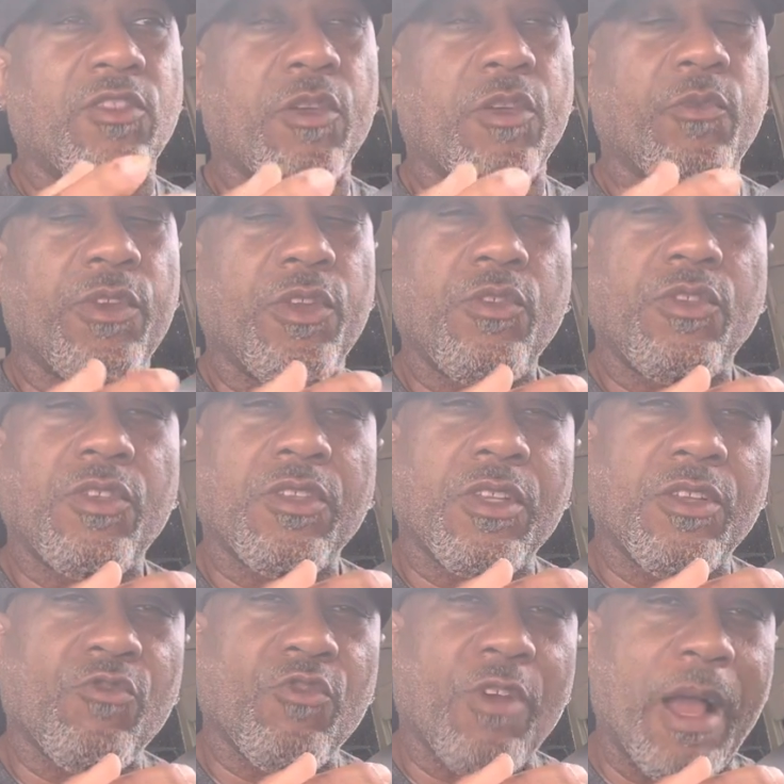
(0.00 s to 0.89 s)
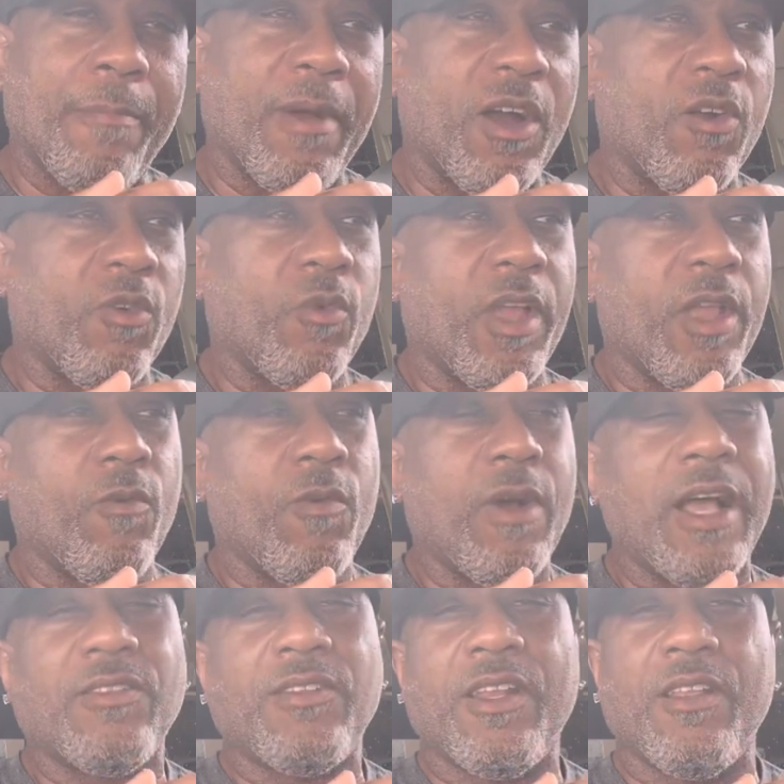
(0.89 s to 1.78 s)
So it reduces the dropout rate.
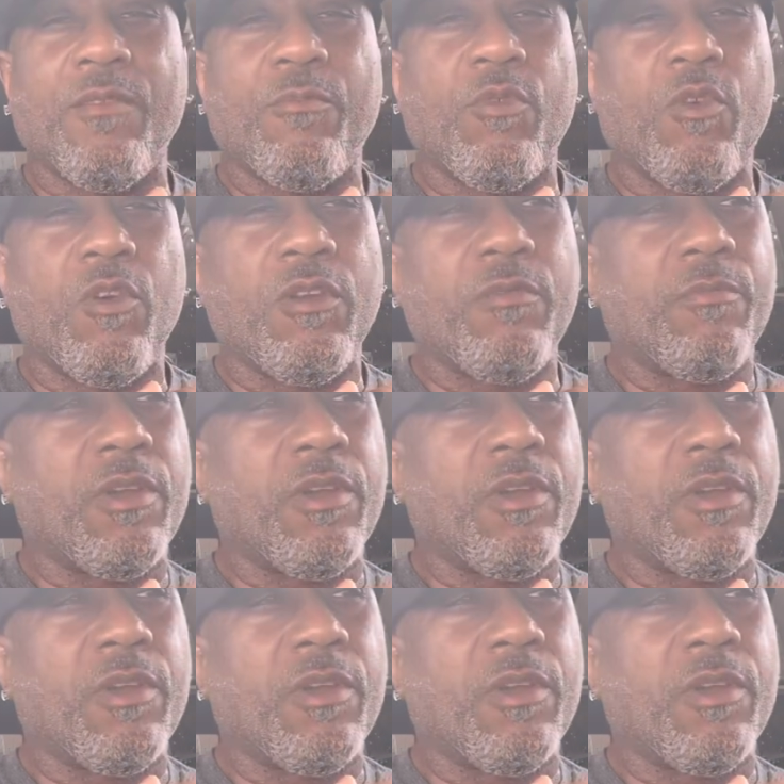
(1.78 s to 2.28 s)
Why is that important?